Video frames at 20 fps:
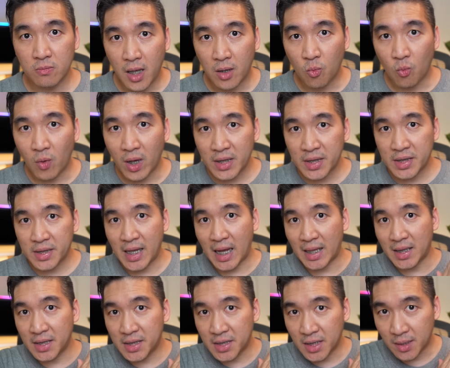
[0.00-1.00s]
And once
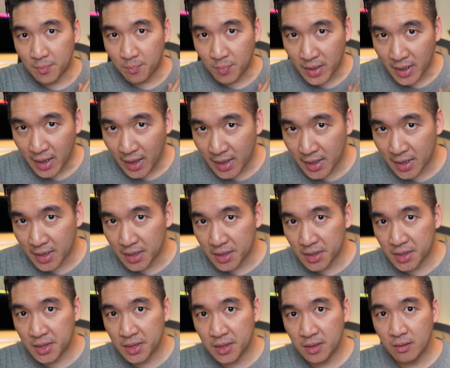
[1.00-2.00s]
that is in
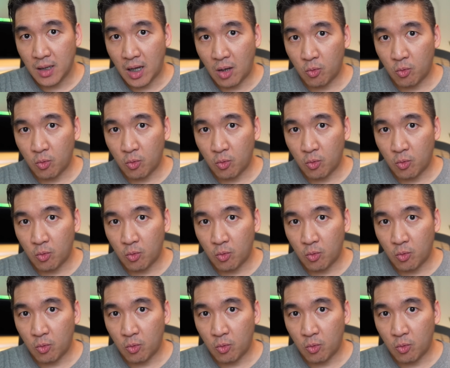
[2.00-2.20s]
place,